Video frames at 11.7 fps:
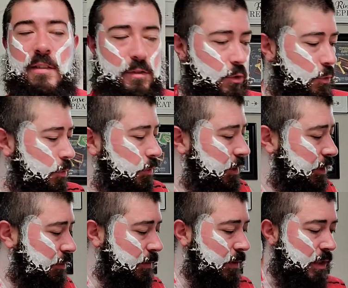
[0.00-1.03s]
cool
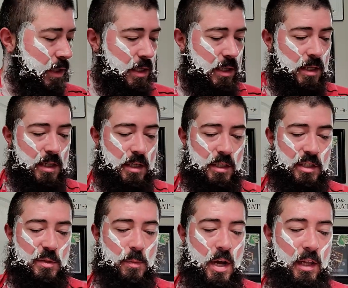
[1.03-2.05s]
little
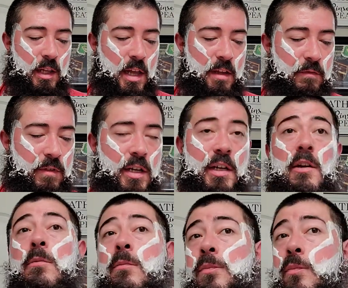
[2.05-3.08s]
spotlight video
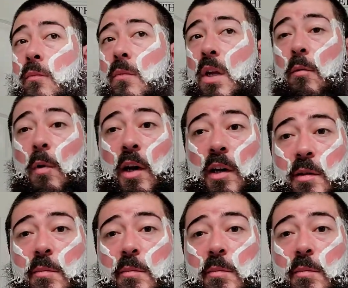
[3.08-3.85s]
where he